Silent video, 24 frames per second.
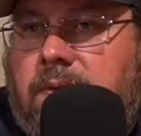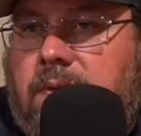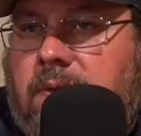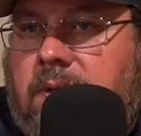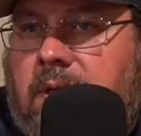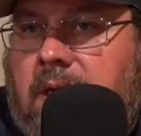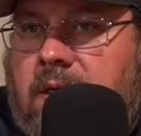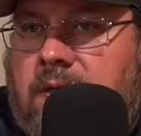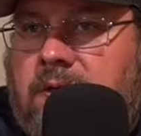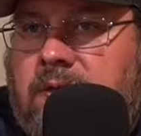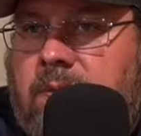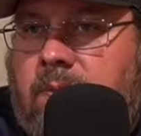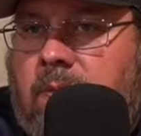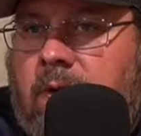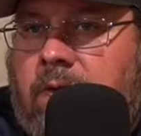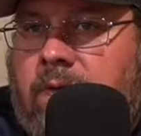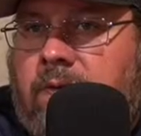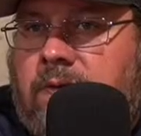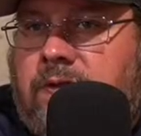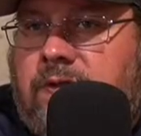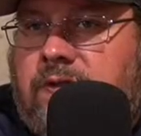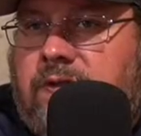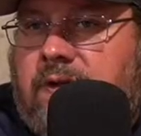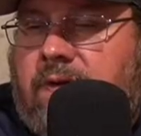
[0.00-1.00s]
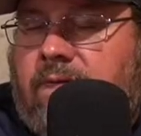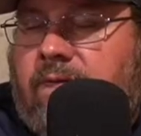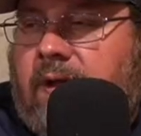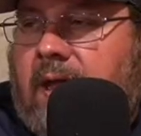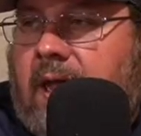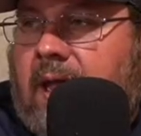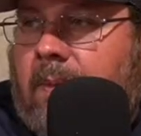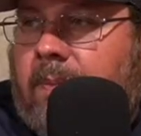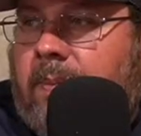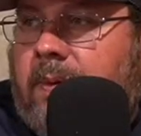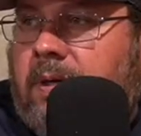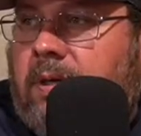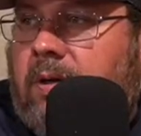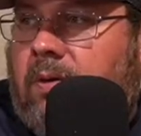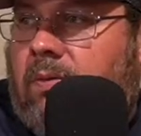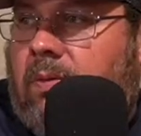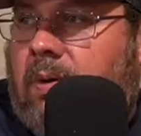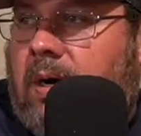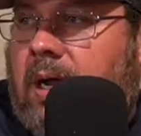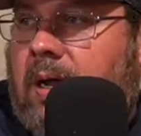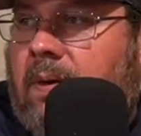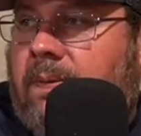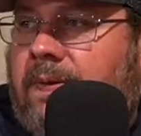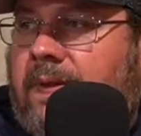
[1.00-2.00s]
kind of some other stuff happening
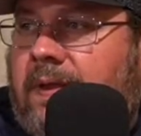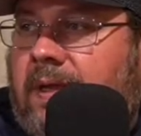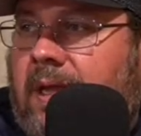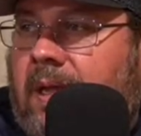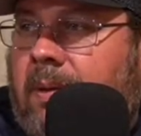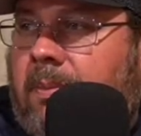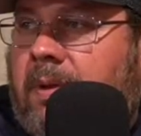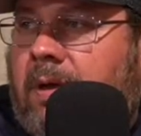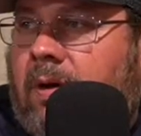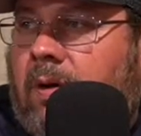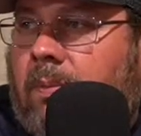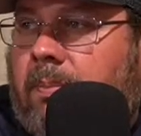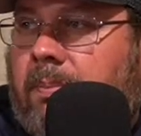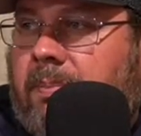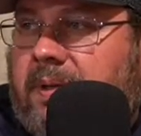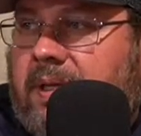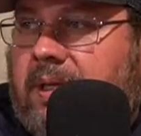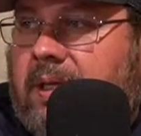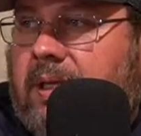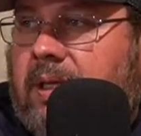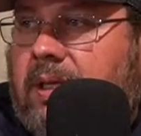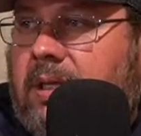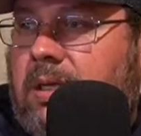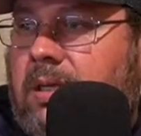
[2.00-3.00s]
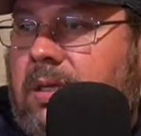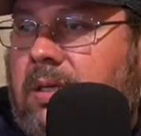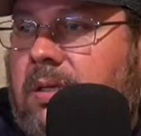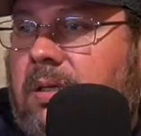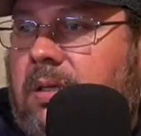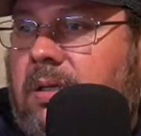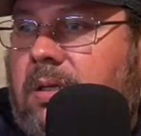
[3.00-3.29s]
around the MLB.